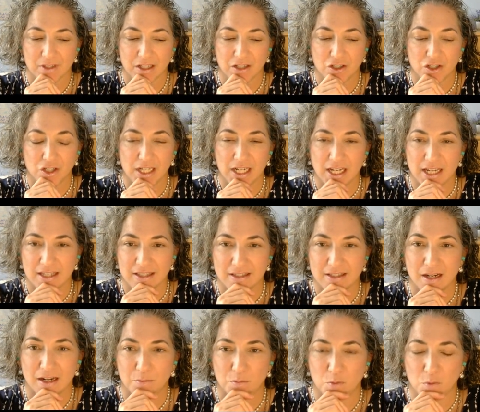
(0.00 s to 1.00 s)
she has
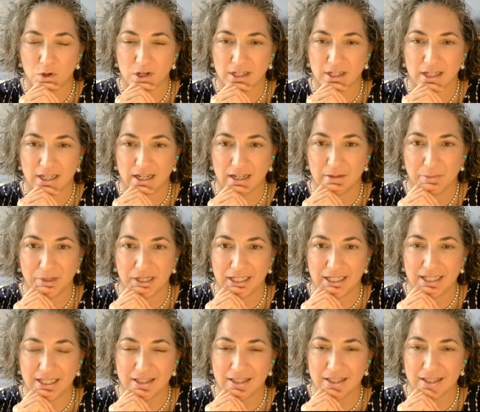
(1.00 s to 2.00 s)
type 1
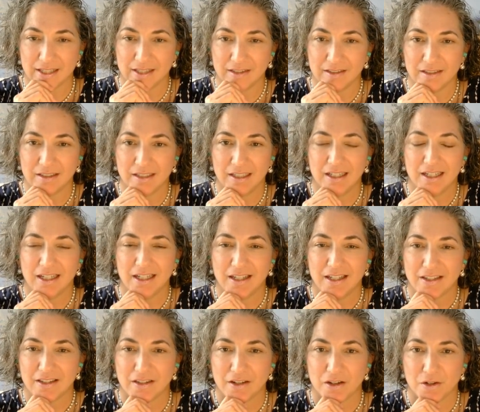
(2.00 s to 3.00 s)
diabetes.
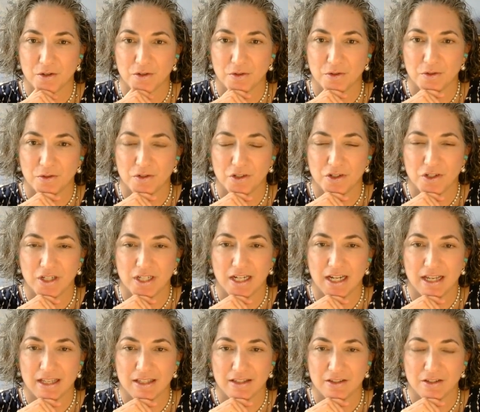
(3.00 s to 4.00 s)
So she
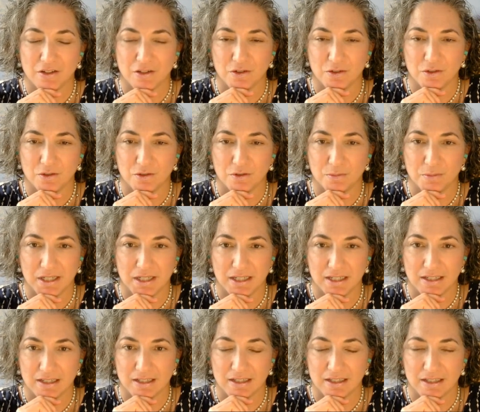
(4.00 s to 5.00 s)
has to
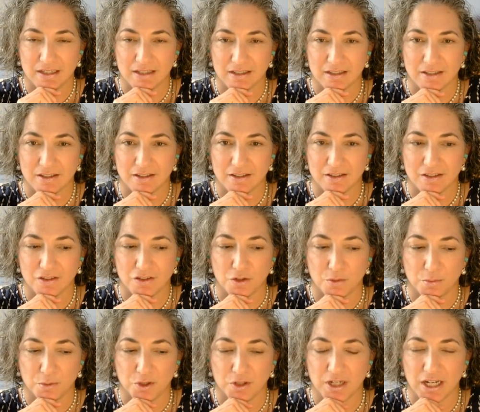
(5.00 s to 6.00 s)
be
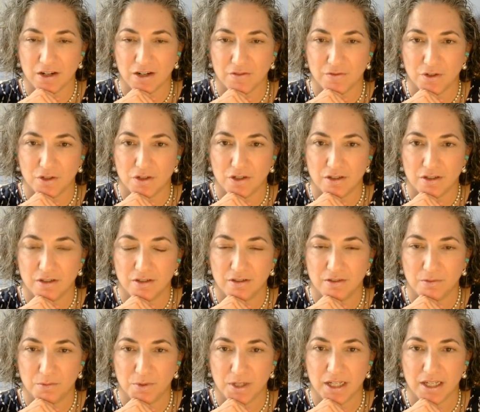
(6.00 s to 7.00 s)
super careful
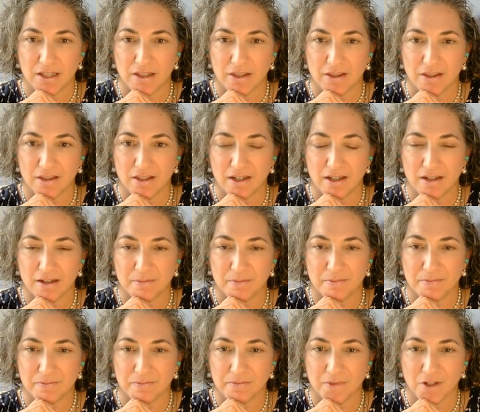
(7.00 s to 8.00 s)
with
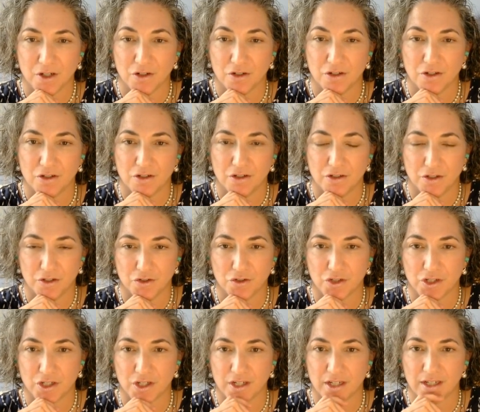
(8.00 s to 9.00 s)
her
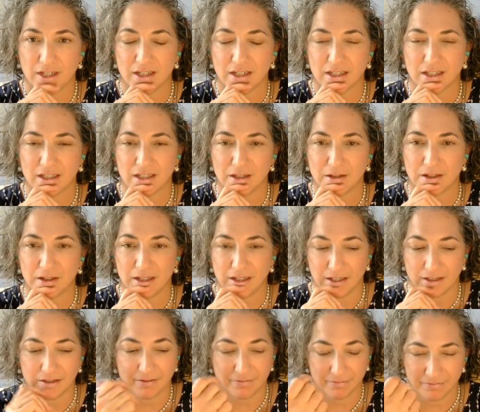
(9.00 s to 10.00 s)
nutrition
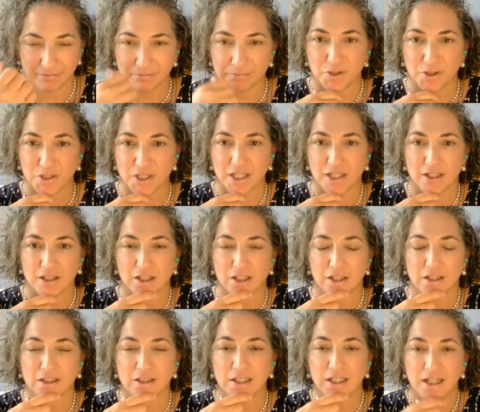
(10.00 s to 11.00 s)
in
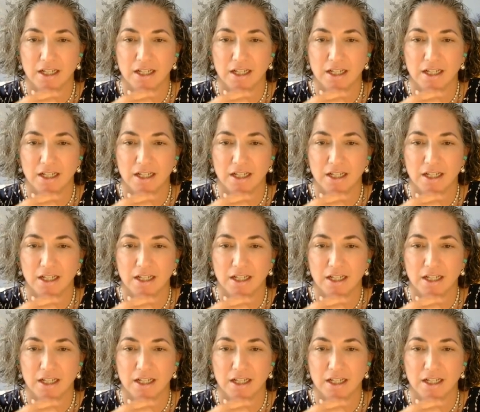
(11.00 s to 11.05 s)
particular.